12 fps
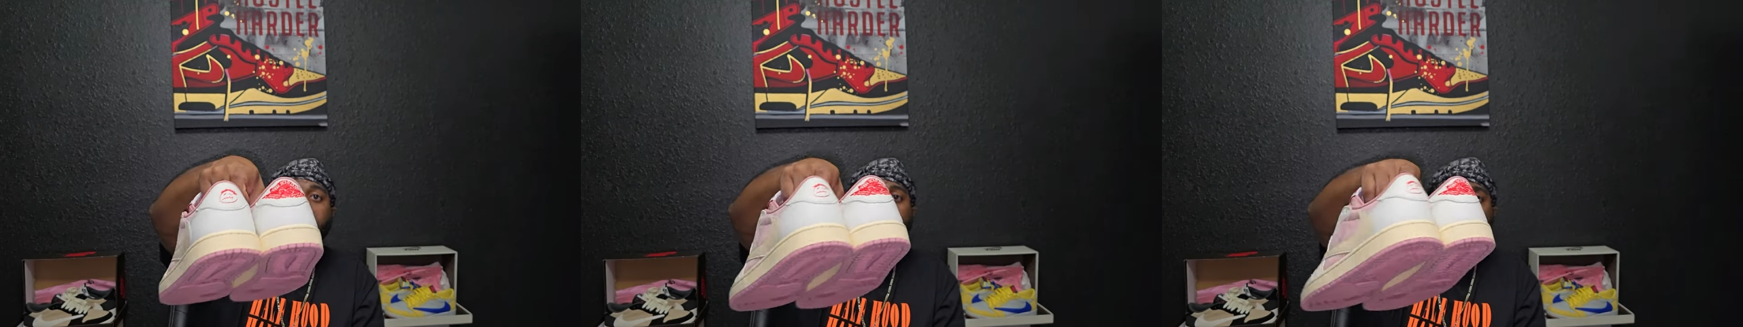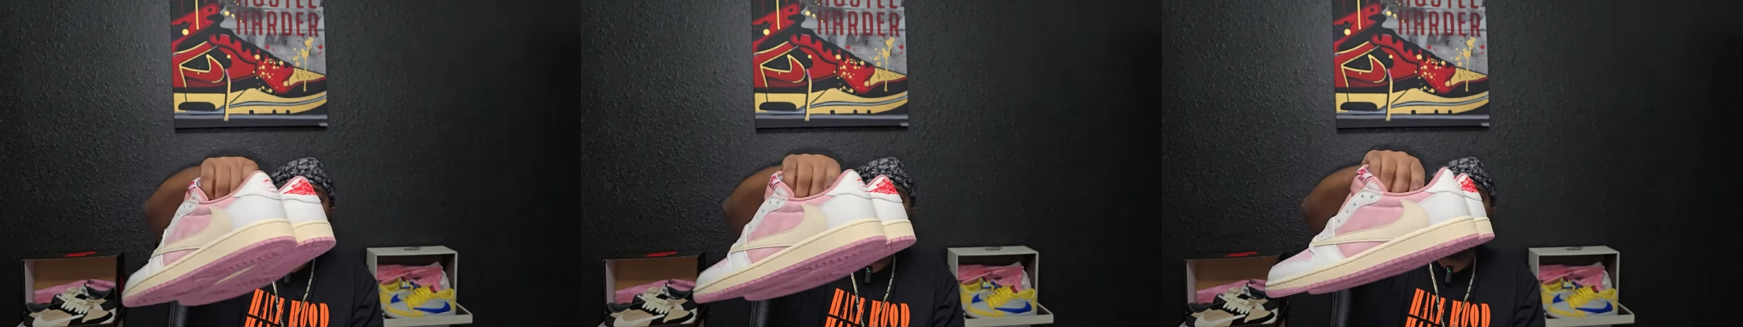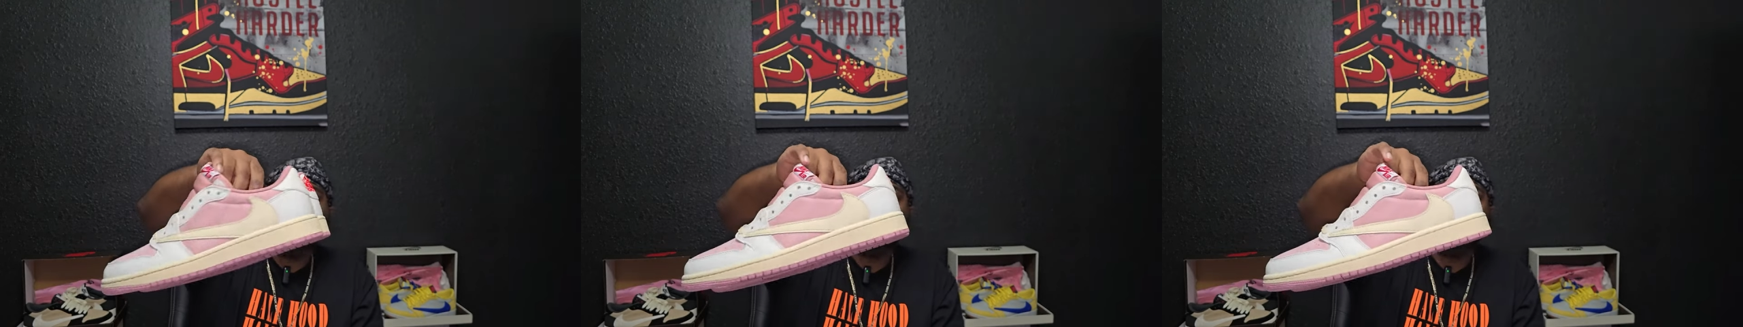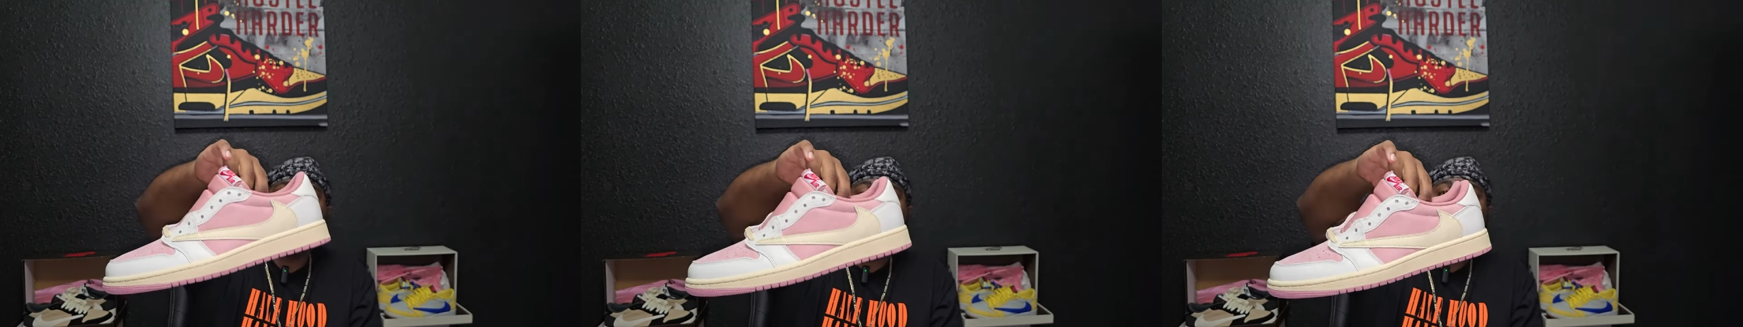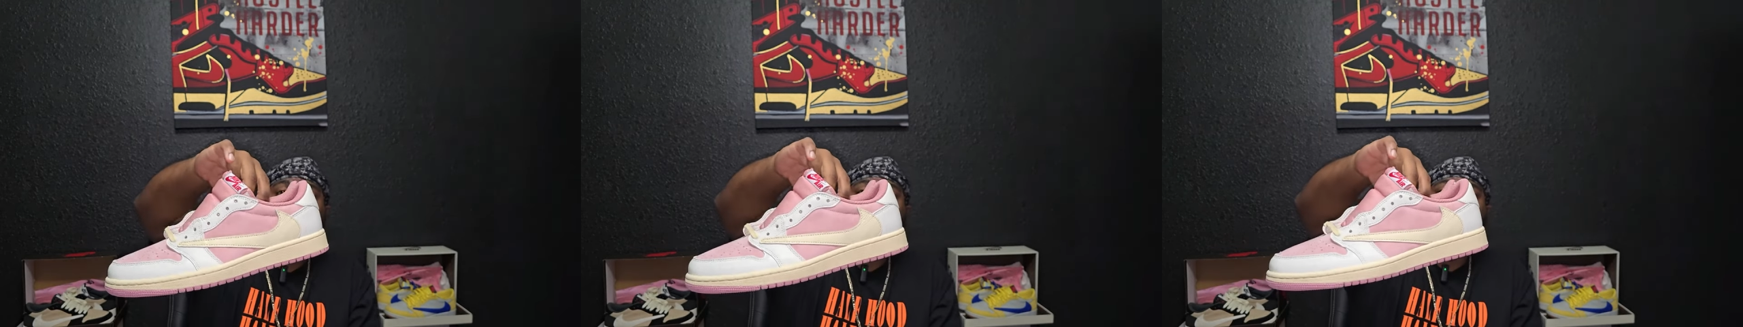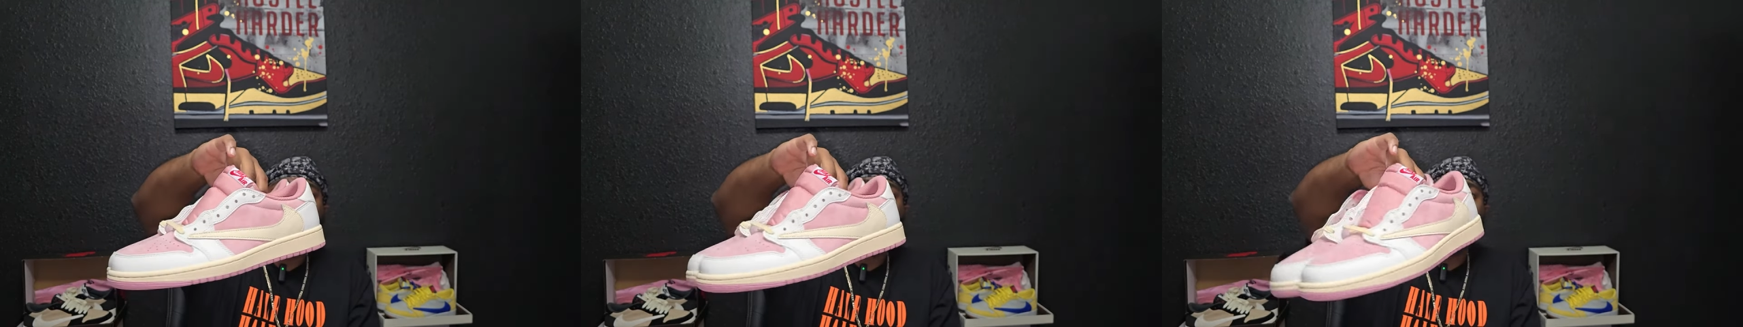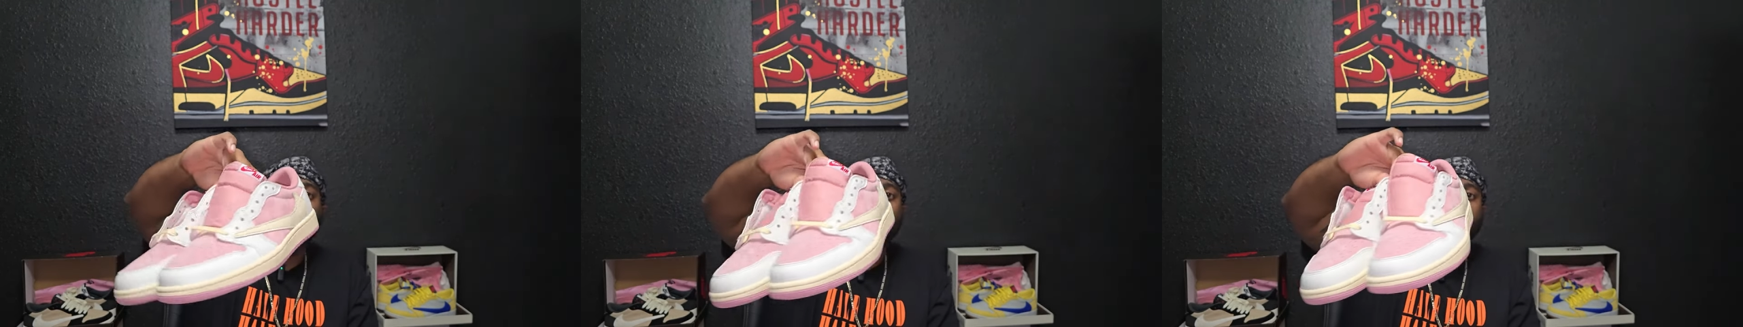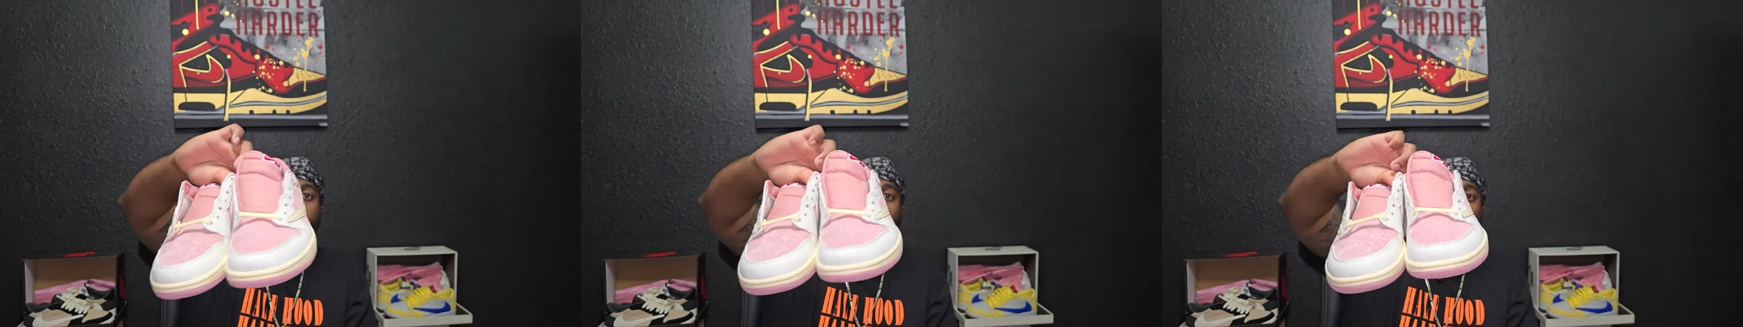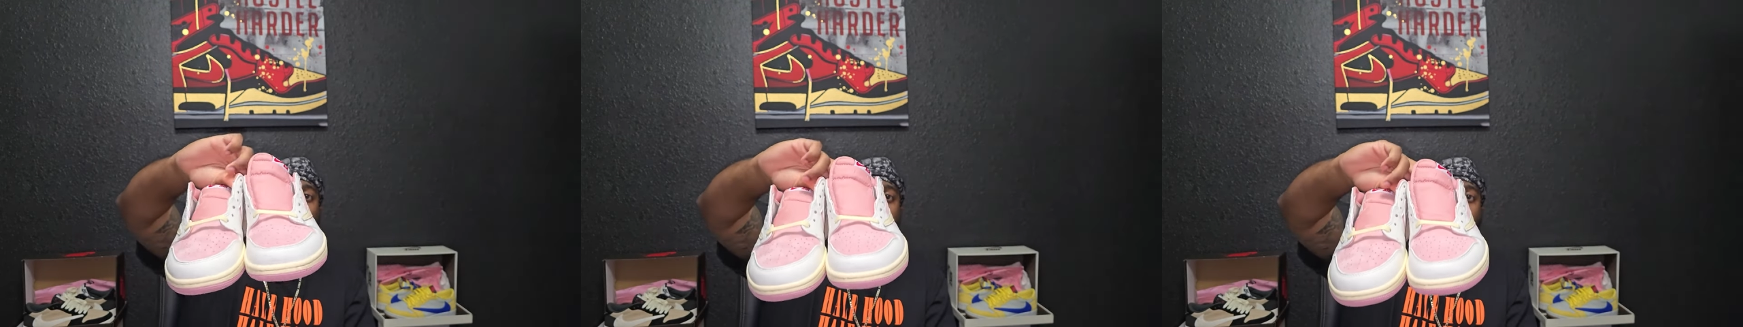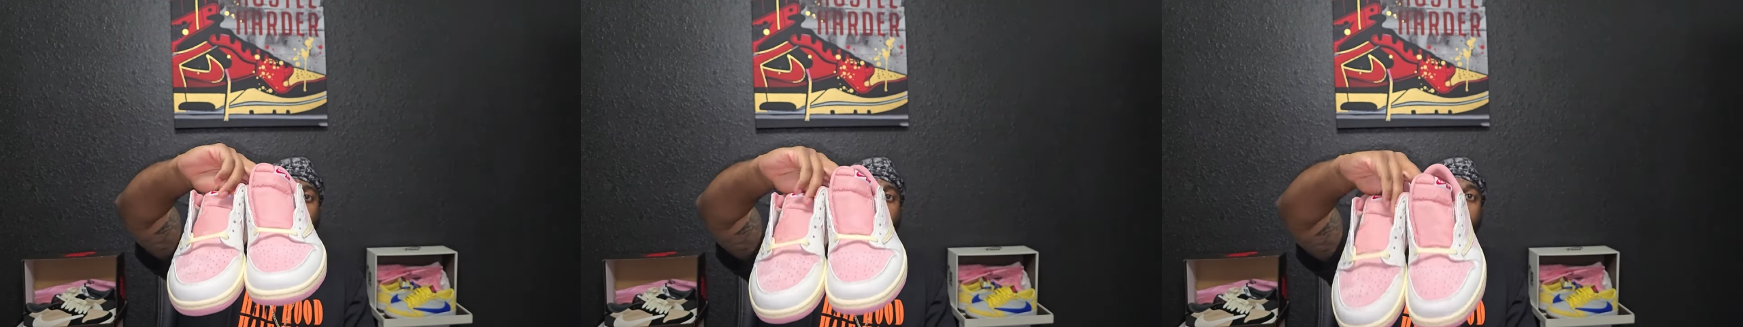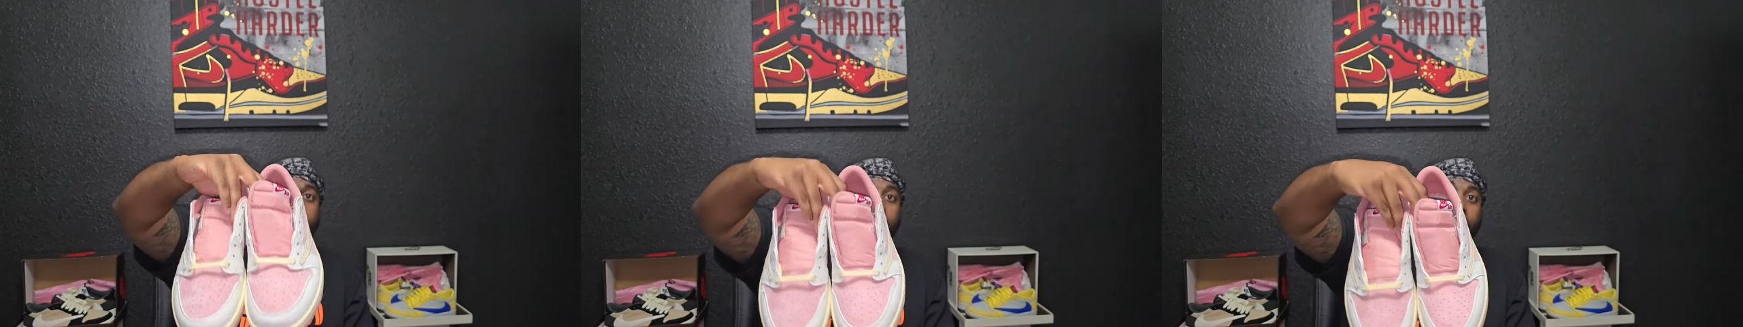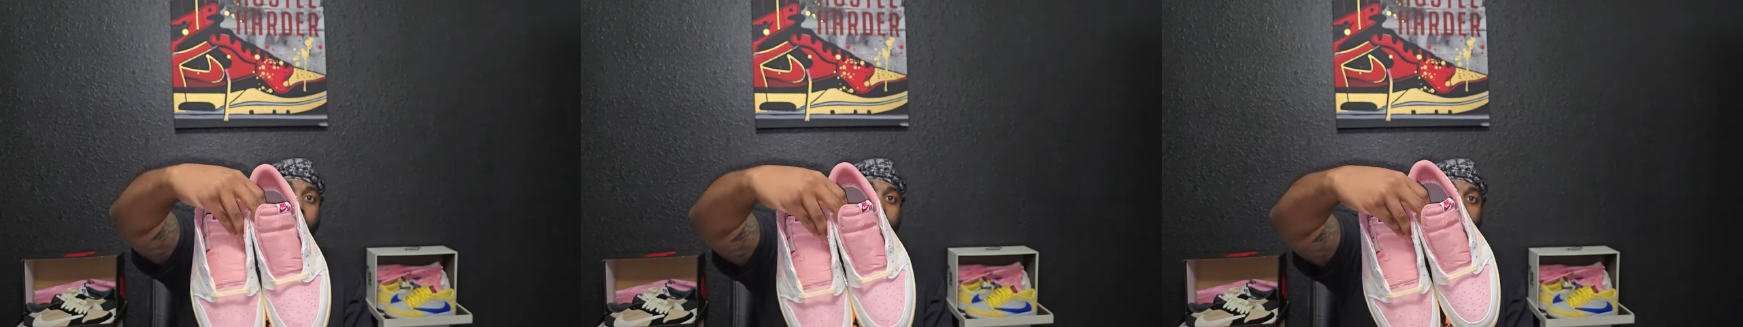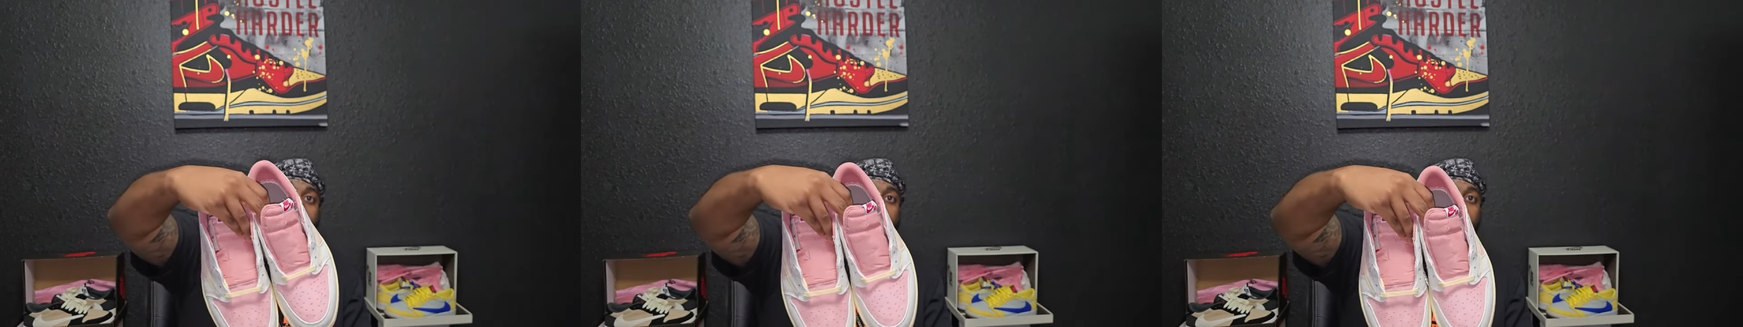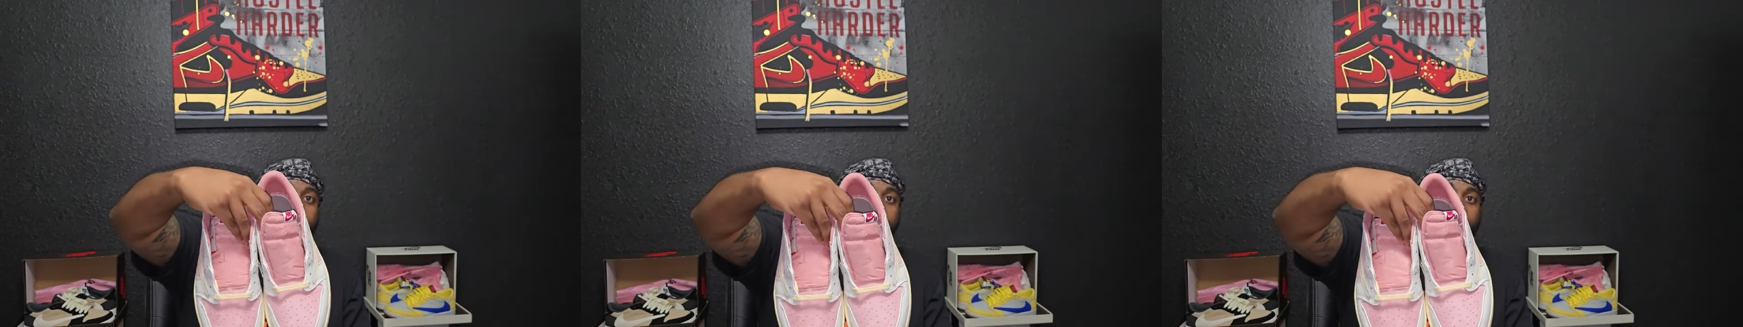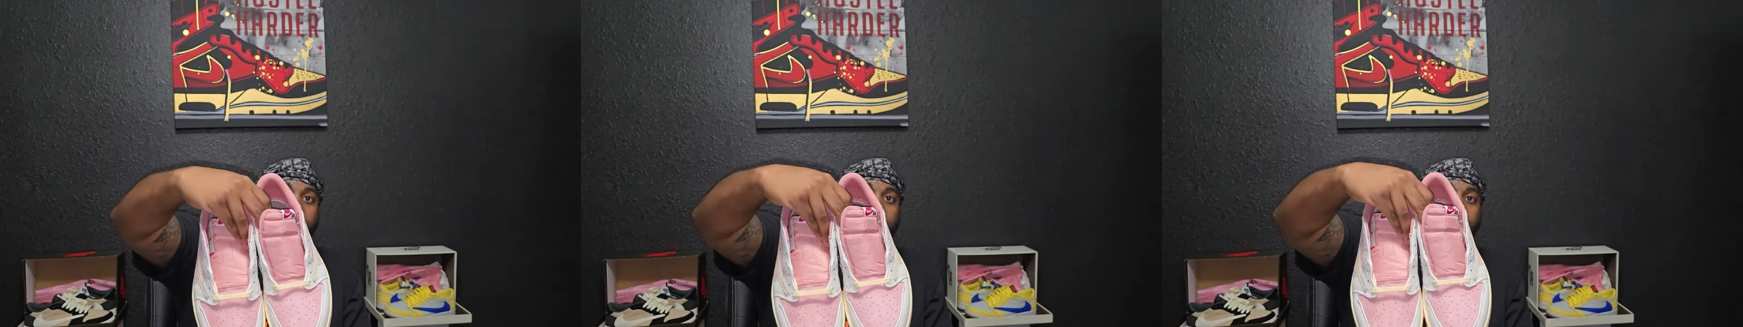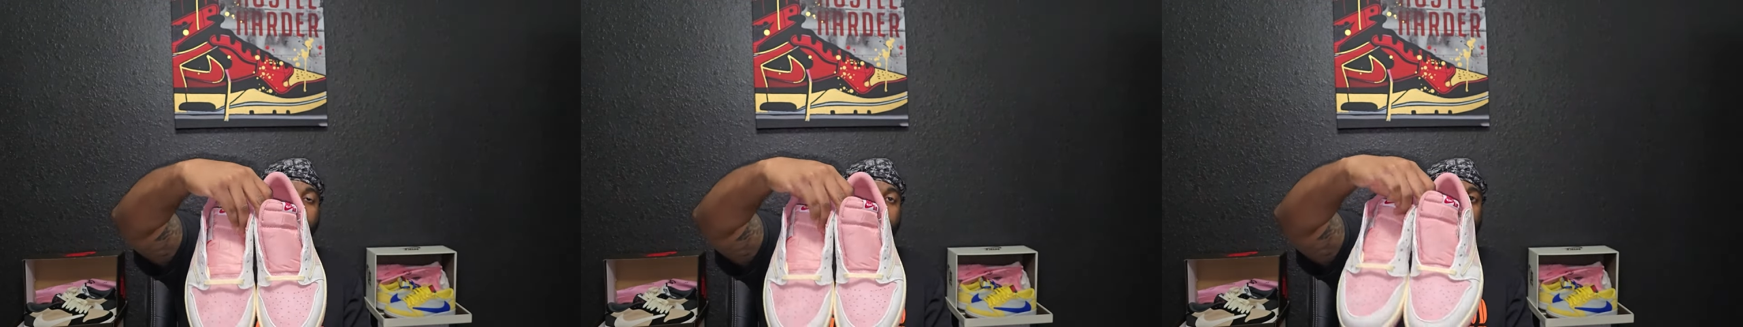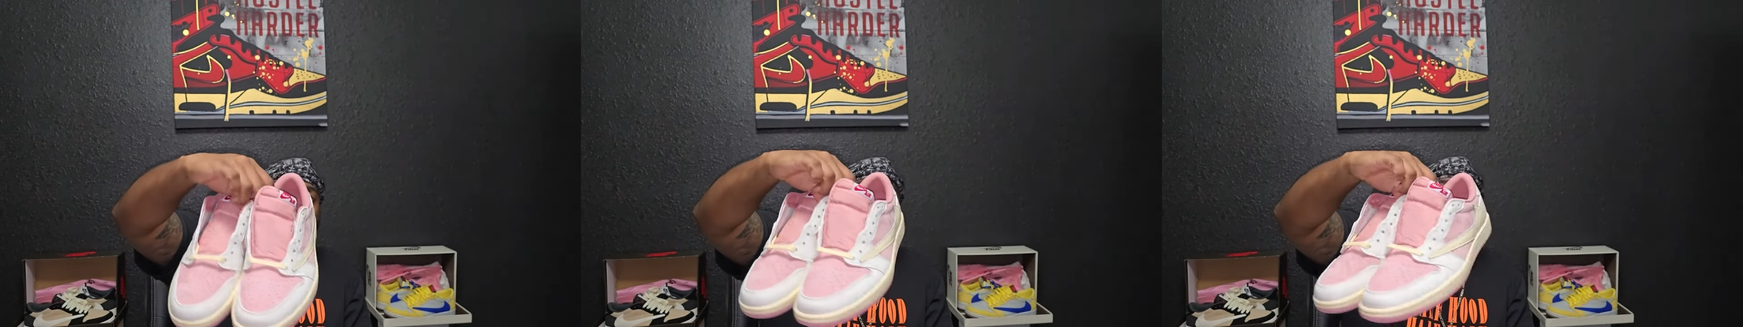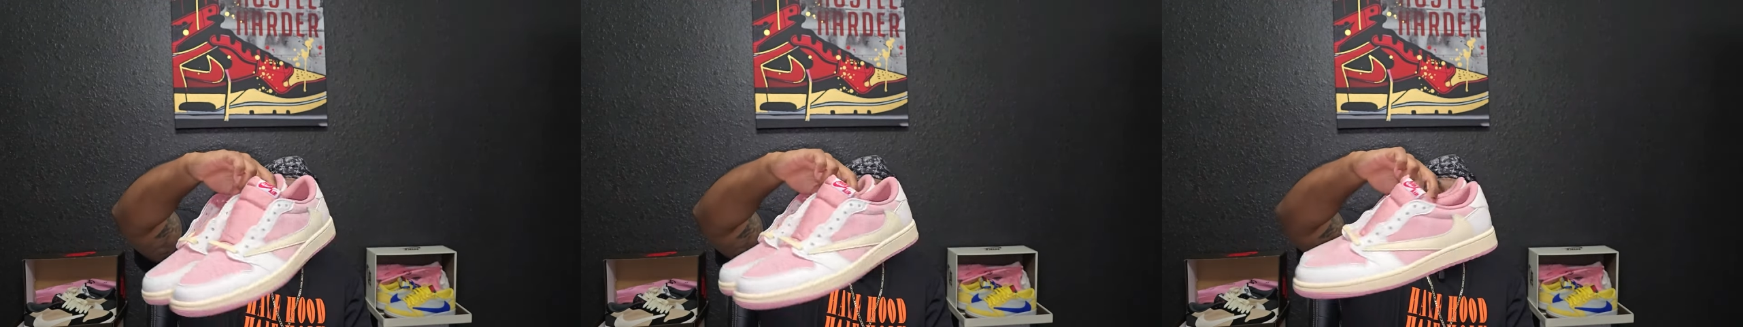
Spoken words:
Nobody's mouth can be seen.